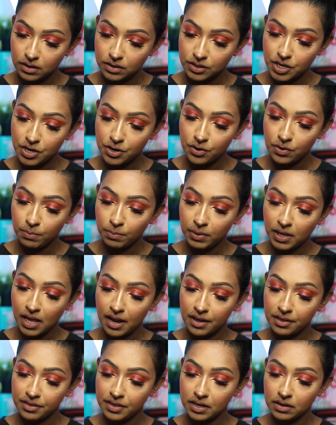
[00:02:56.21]
So you
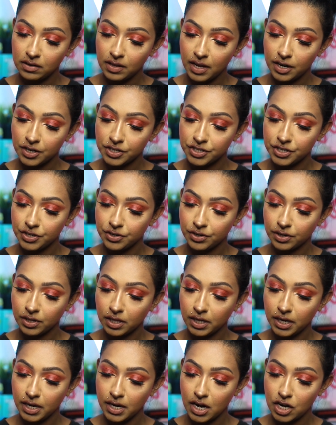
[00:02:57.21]
apply a thin layer to your
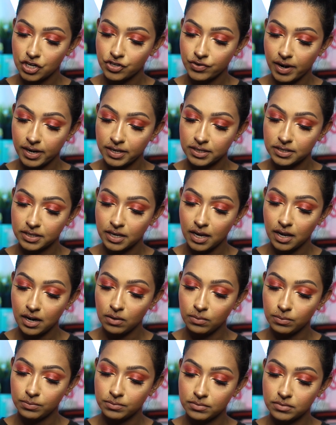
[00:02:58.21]
clean, dry
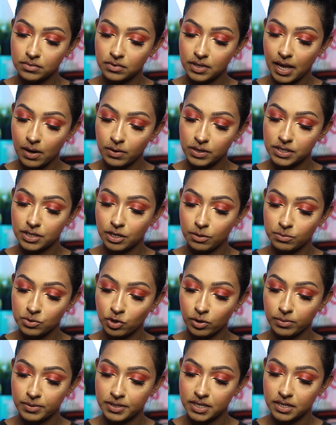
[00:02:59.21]
skin, allow it to
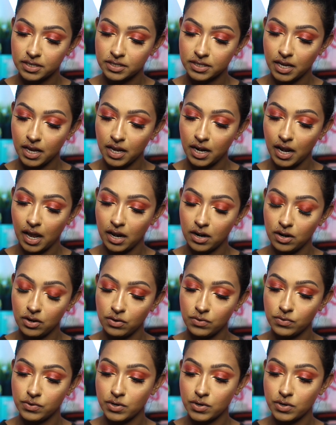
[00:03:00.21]
absorb into the skin, and you